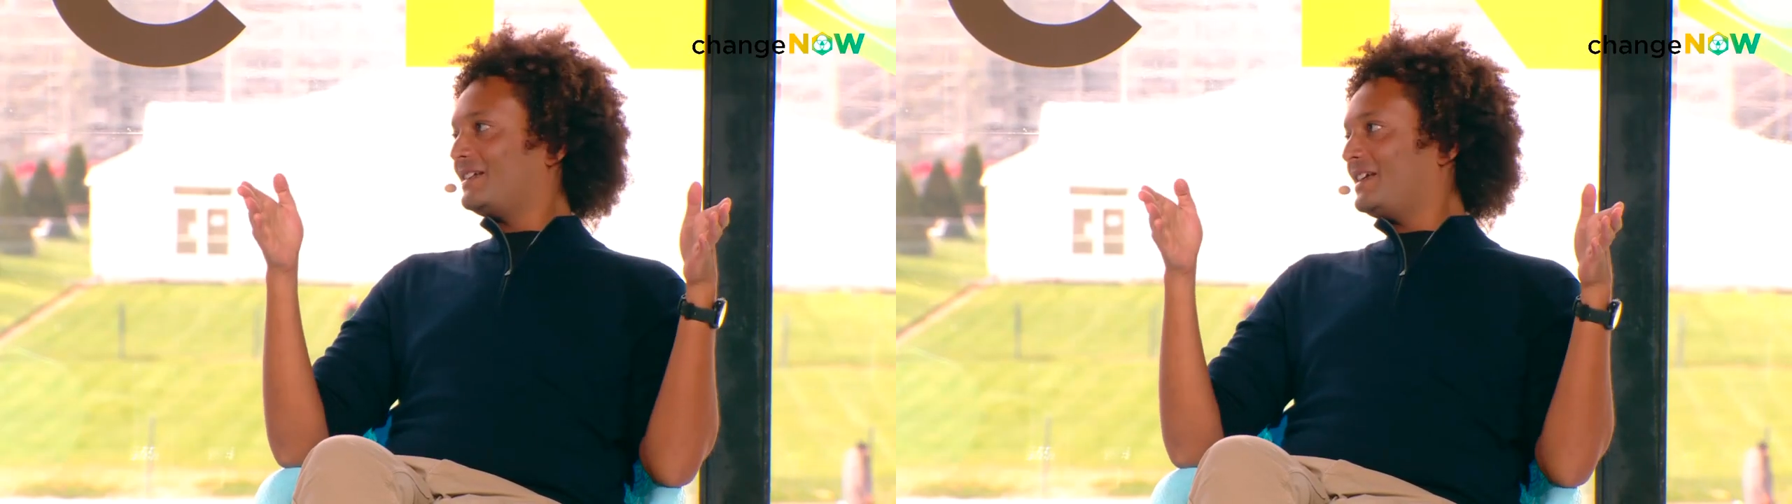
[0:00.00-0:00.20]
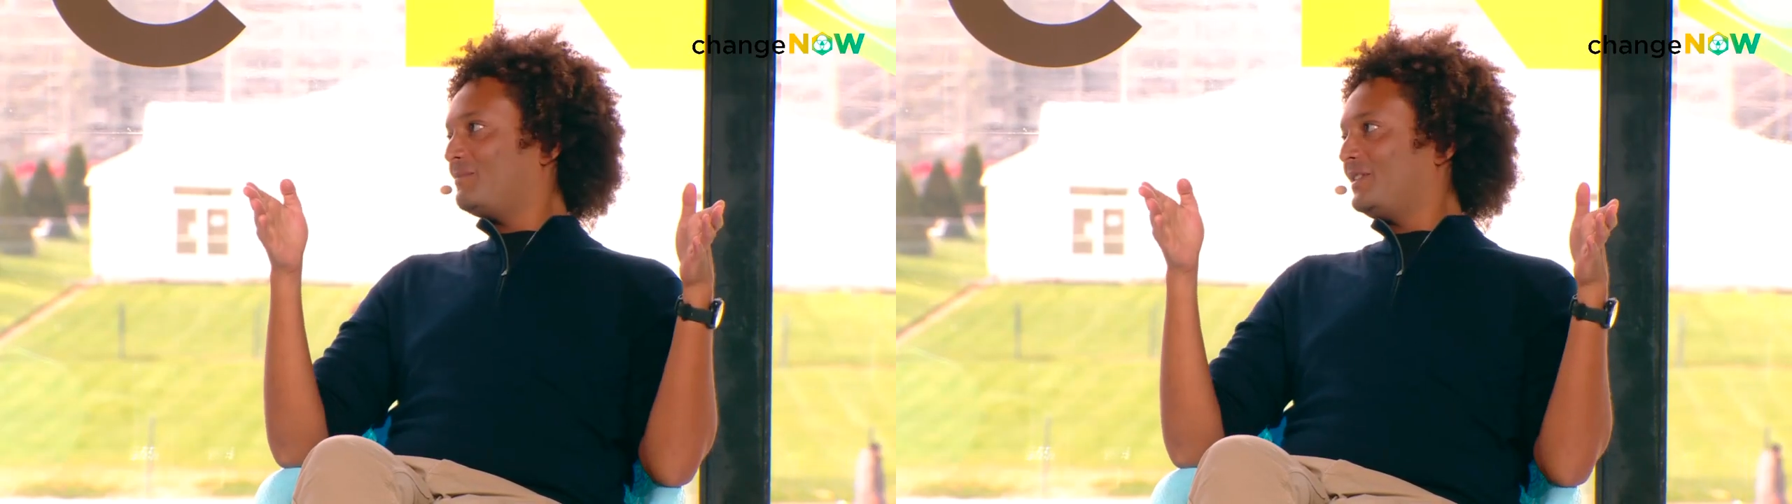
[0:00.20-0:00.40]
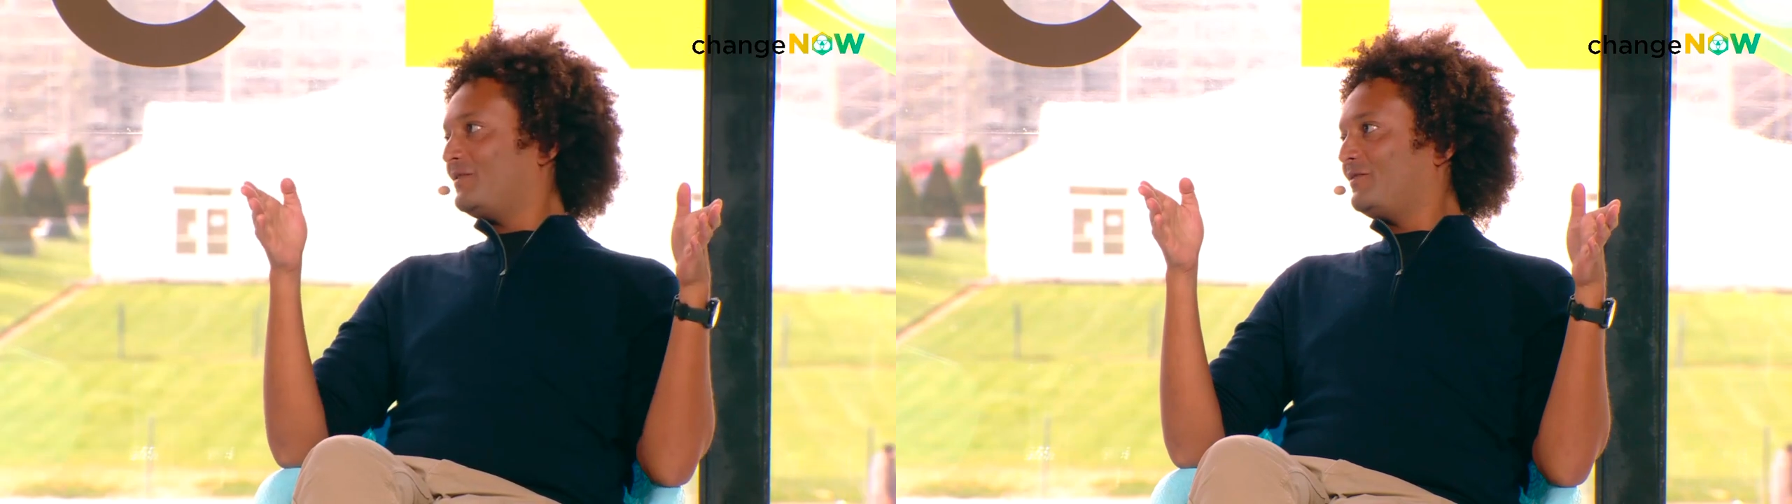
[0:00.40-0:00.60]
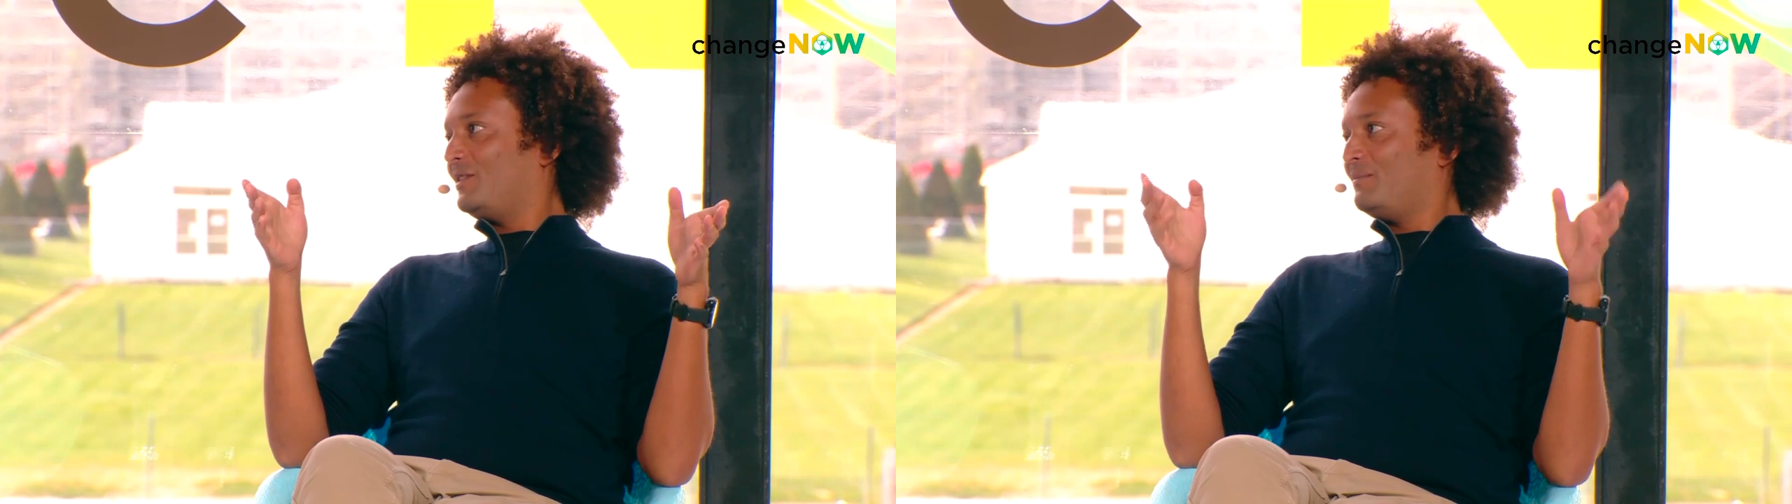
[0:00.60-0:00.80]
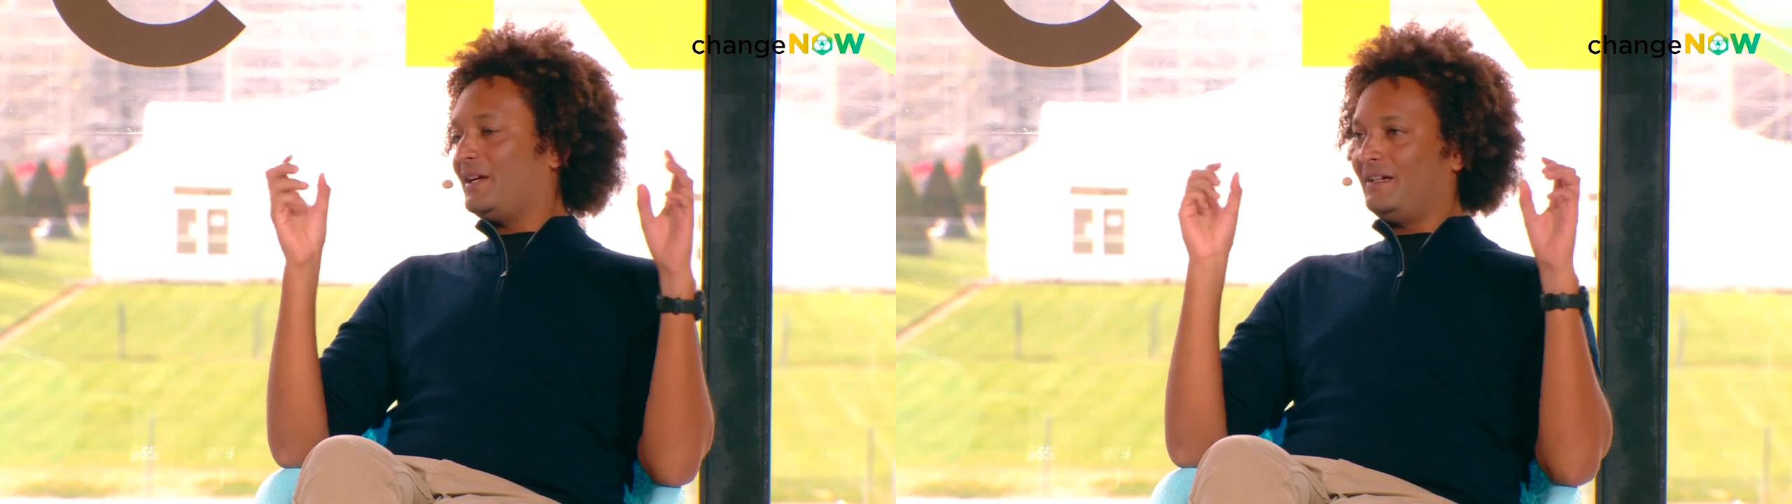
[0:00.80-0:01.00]
a 10-minute
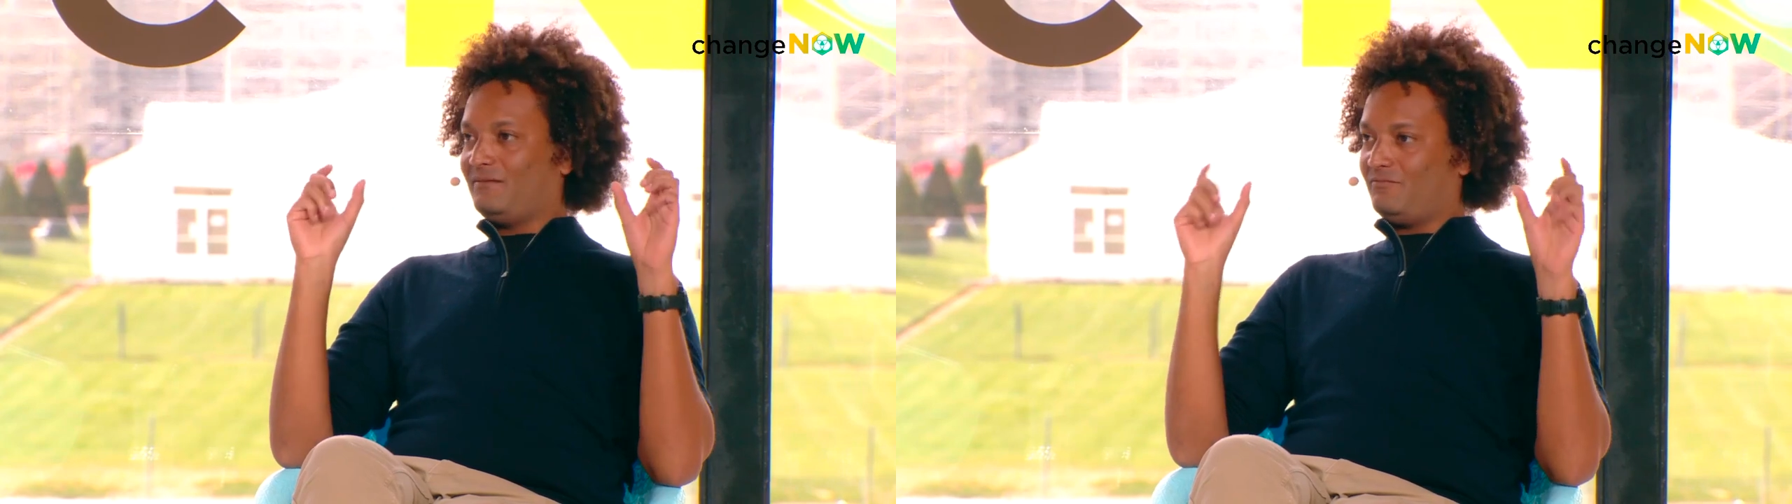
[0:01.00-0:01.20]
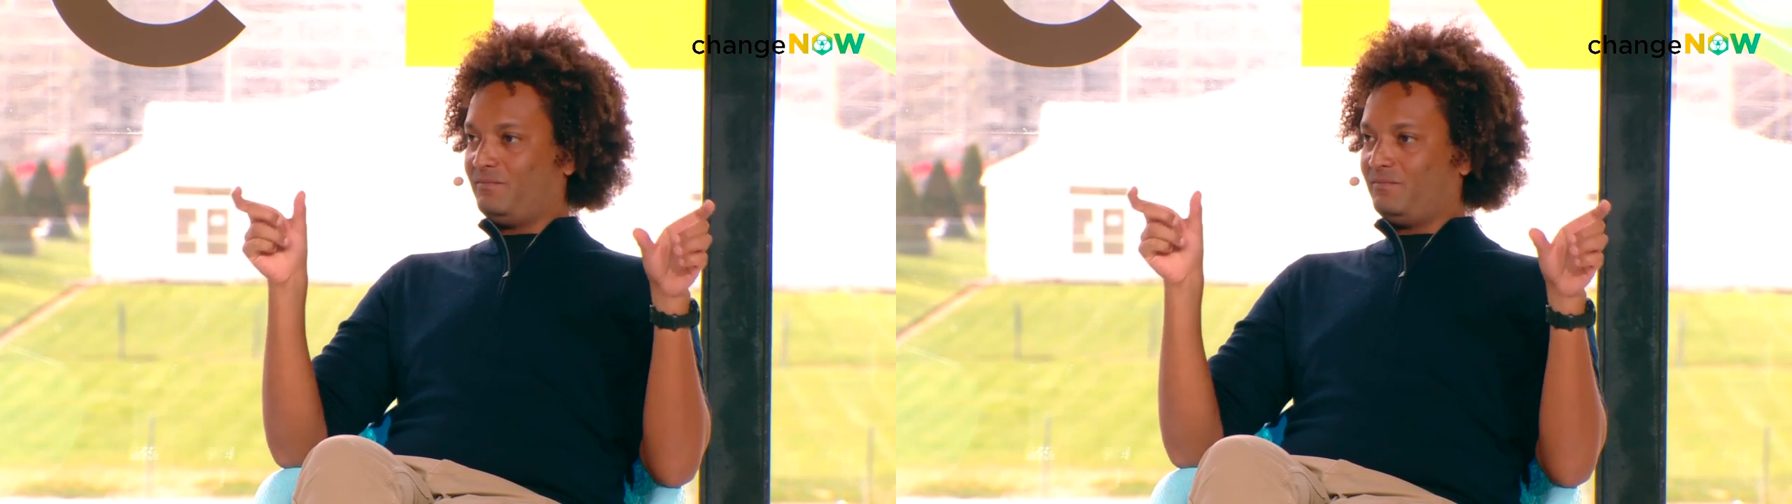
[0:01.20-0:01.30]
film, make